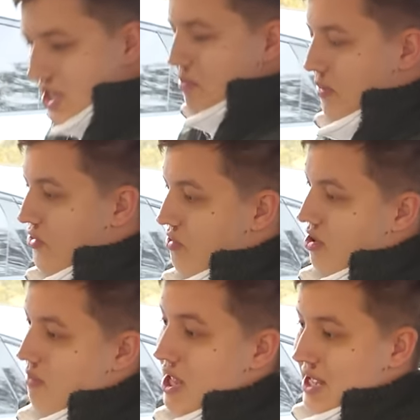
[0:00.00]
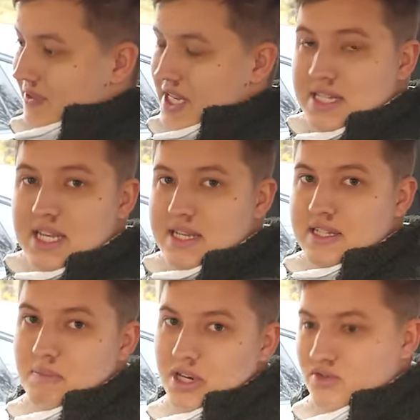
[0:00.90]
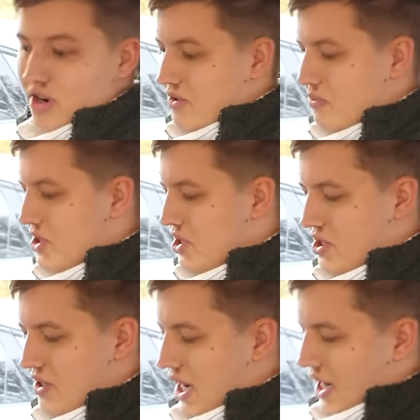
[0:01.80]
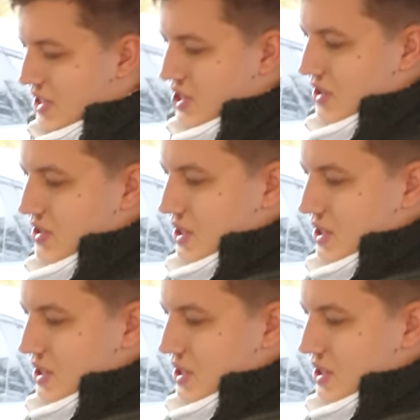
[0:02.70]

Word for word: no problems for room. This seat is in my driver's position. And as you can